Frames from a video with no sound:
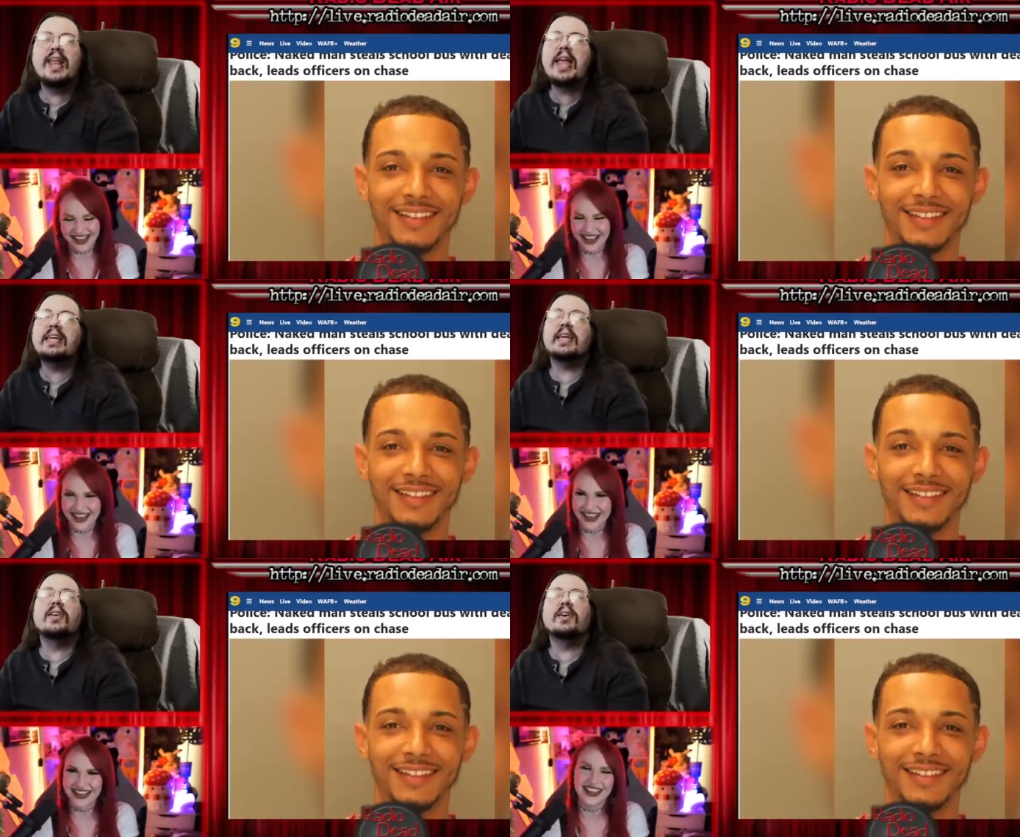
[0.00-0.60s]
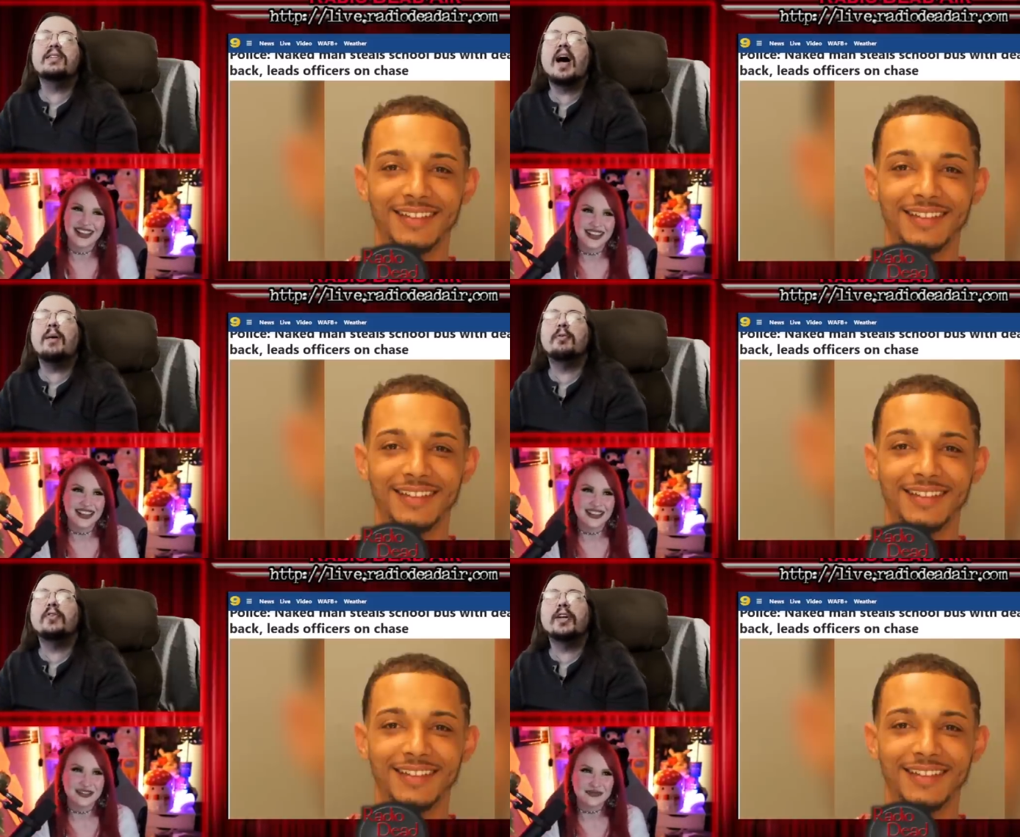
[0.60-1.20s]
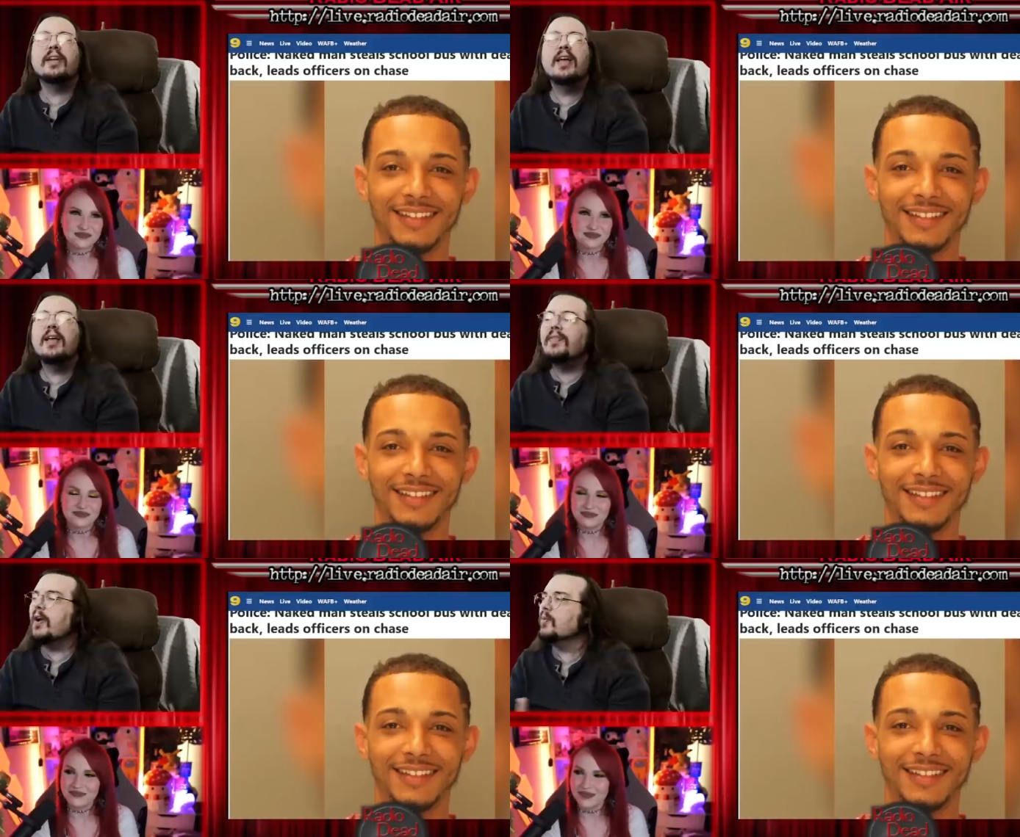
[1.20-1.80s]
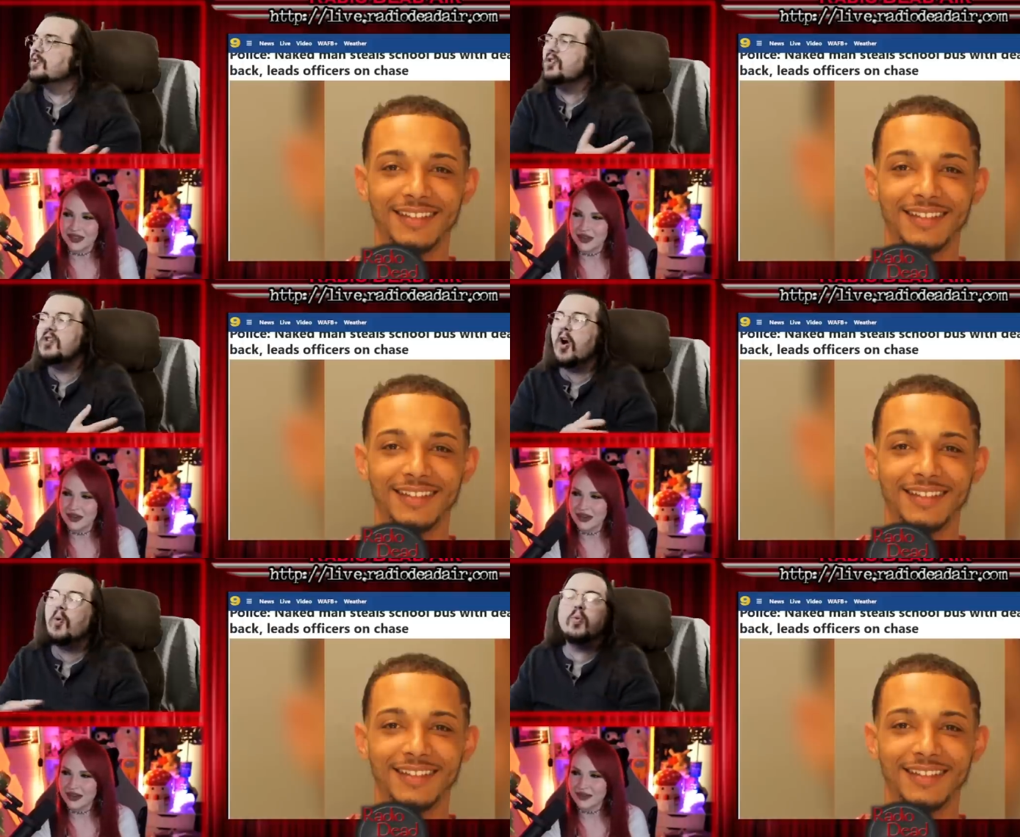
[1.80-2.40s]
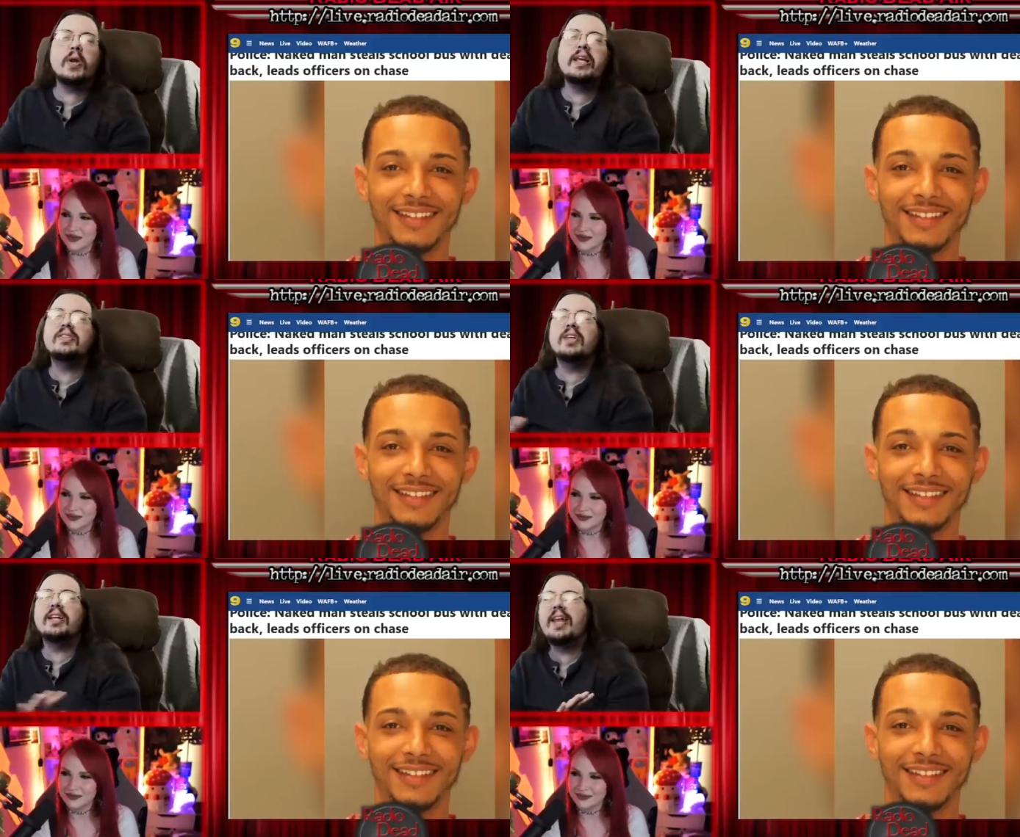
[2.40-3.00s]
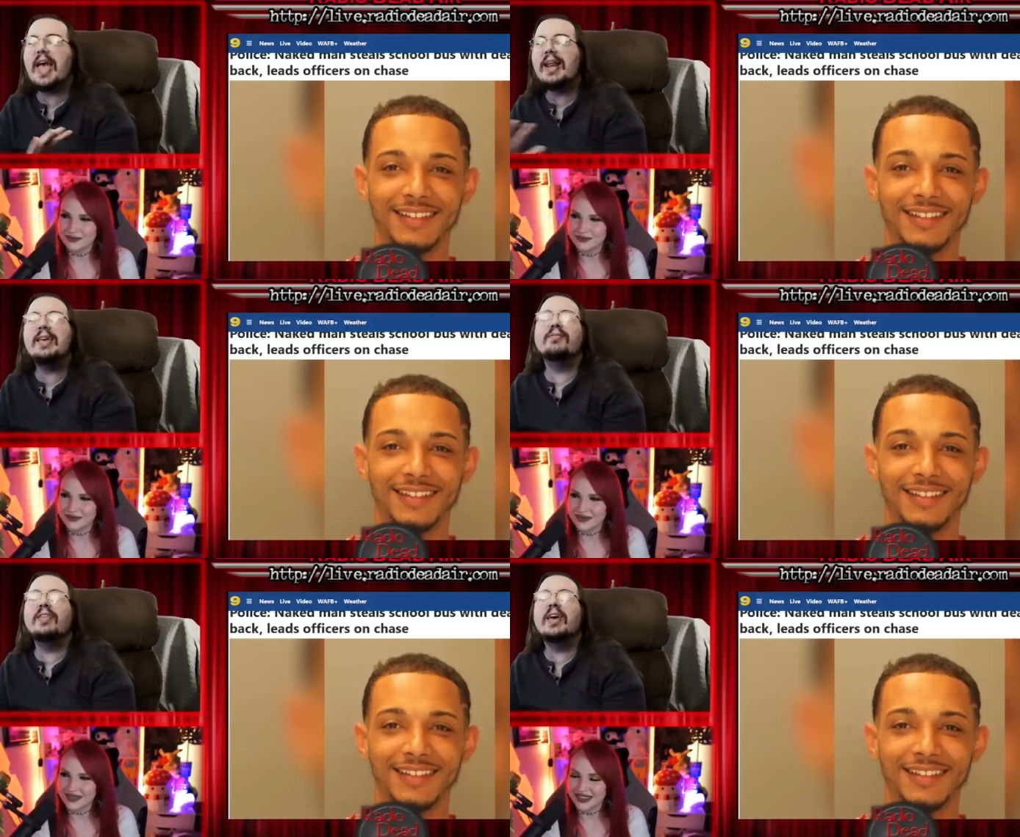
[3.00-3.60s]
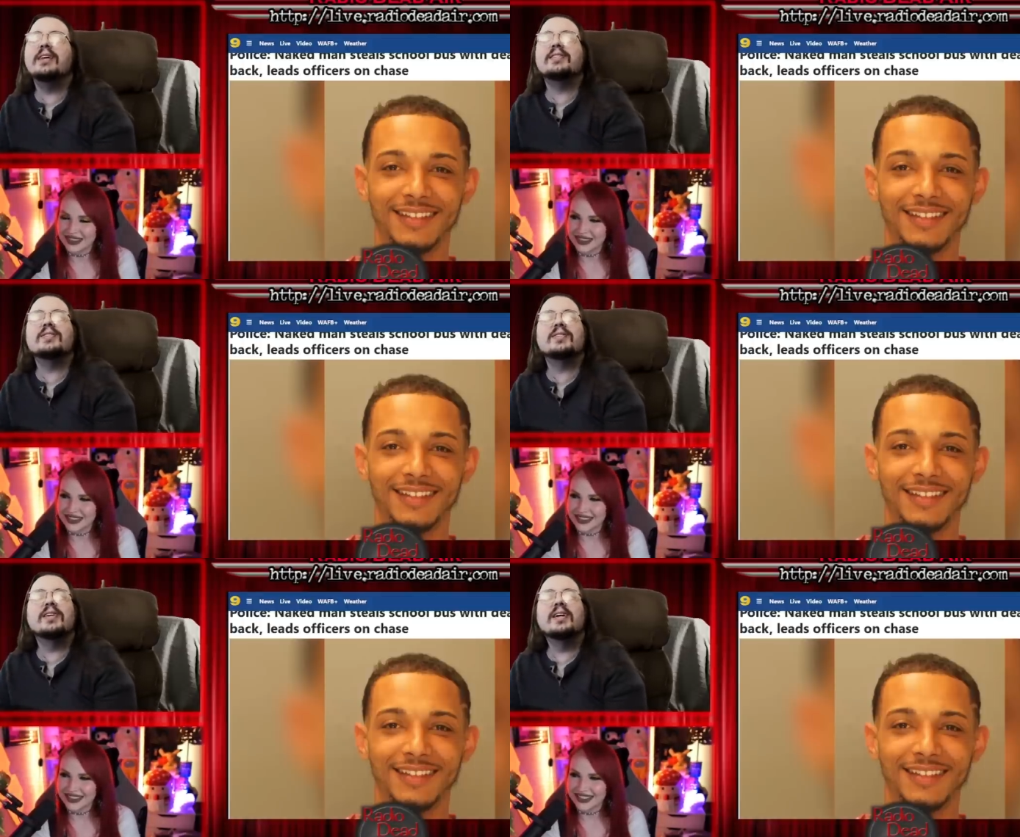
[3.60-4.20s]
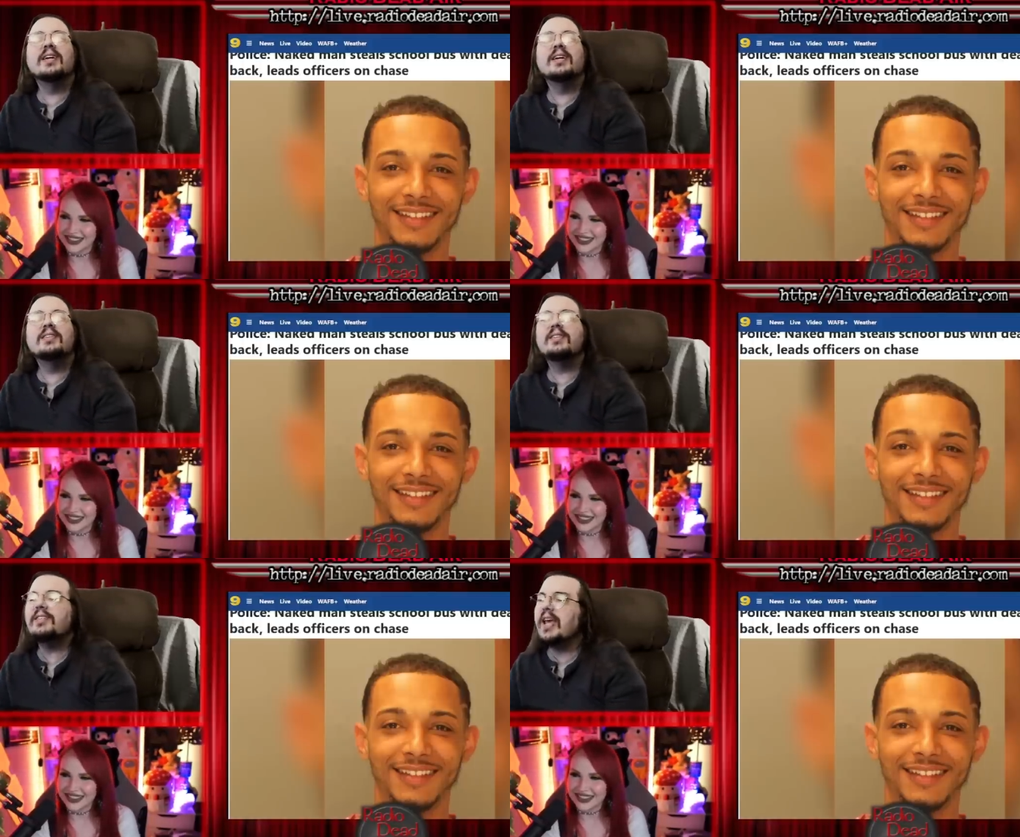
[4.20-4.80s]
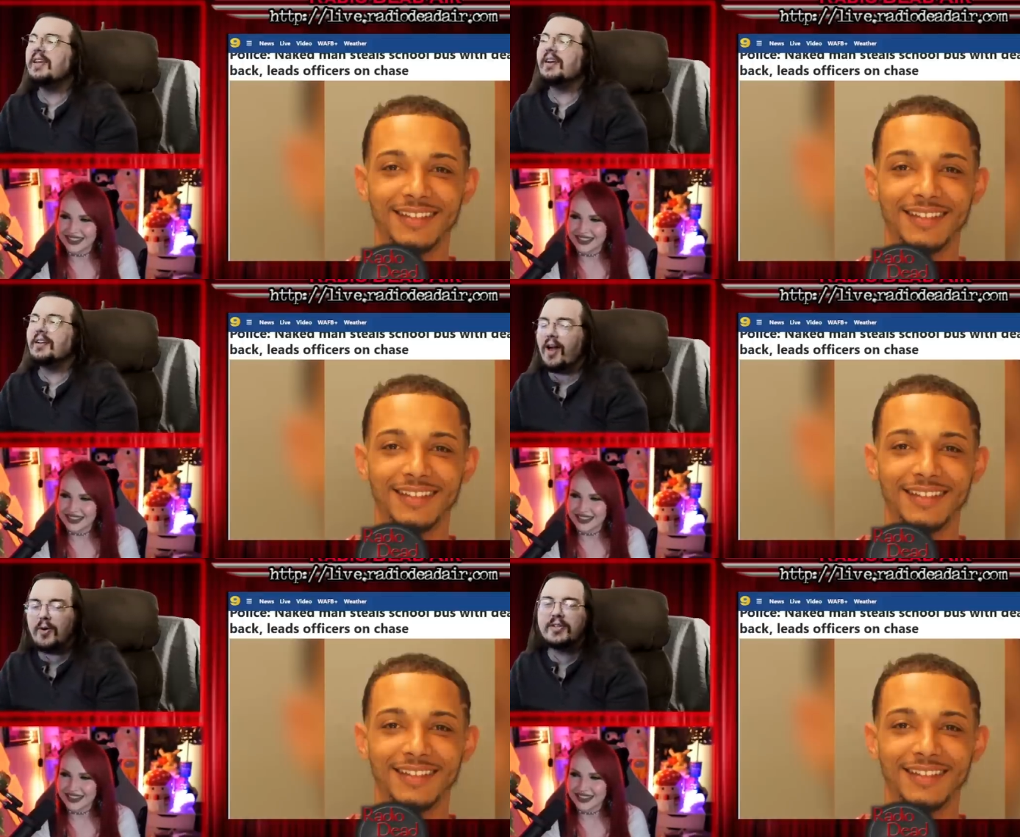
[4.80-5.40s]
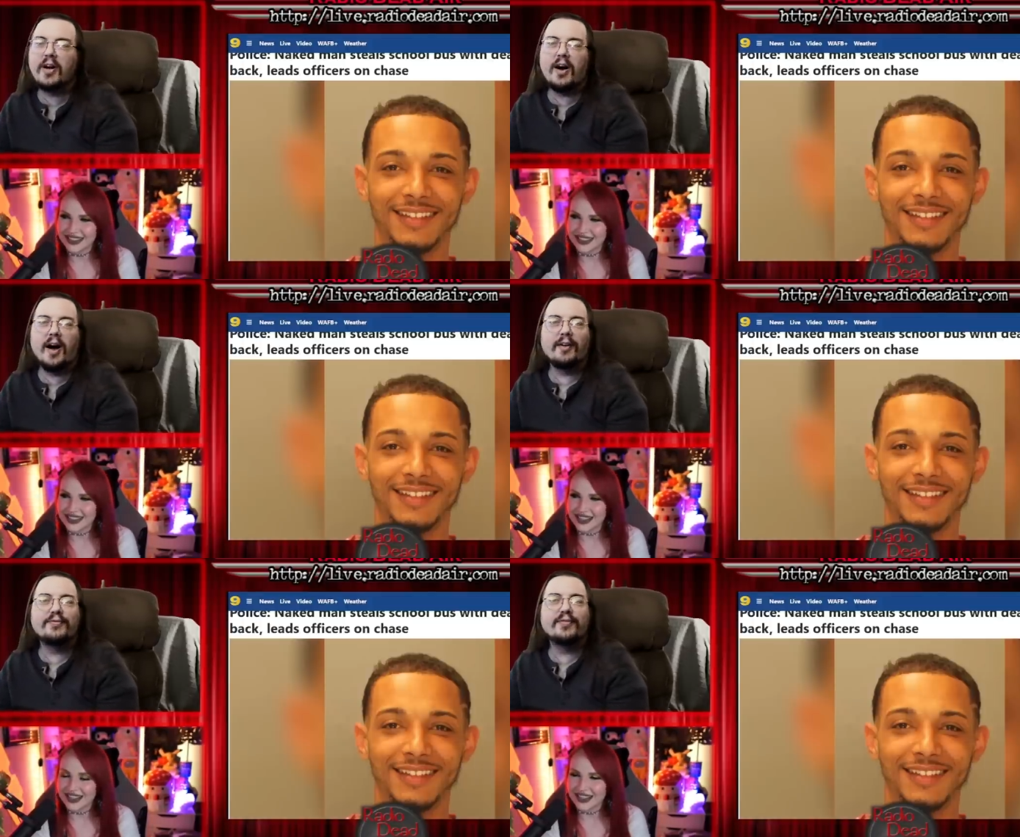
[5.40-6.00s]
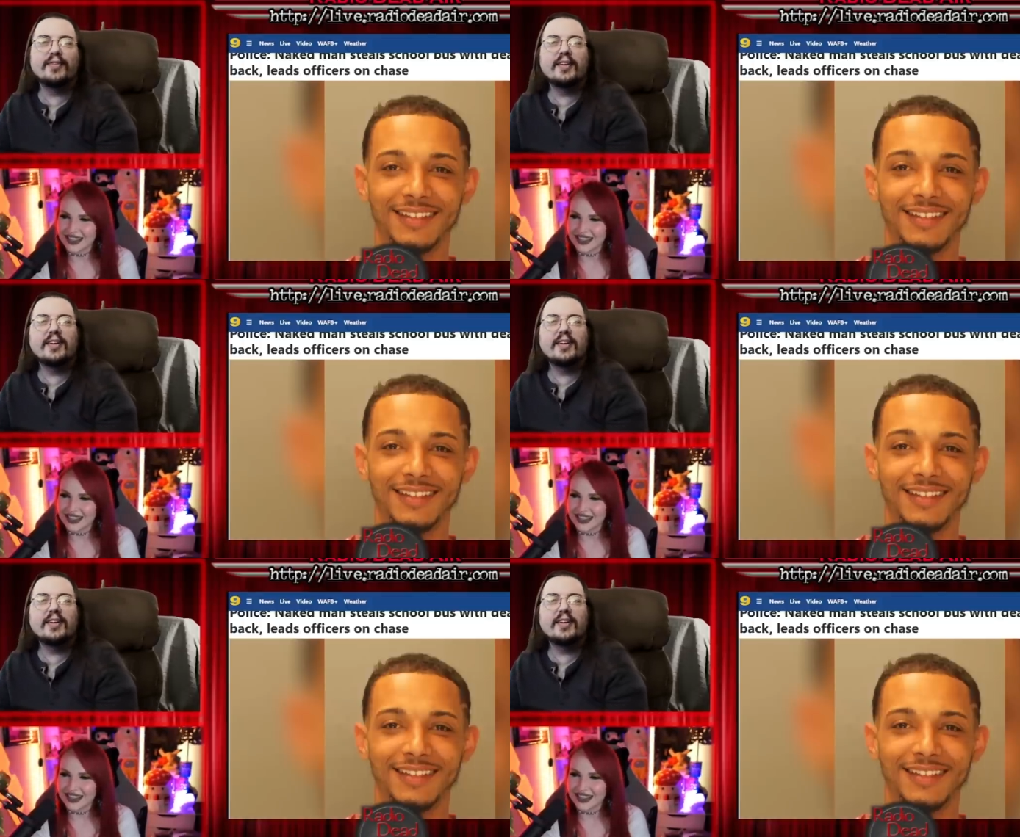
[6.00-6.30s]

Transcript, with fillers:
Speaker 1: naked on top of it. There was no reason in any of this to take your clothes off.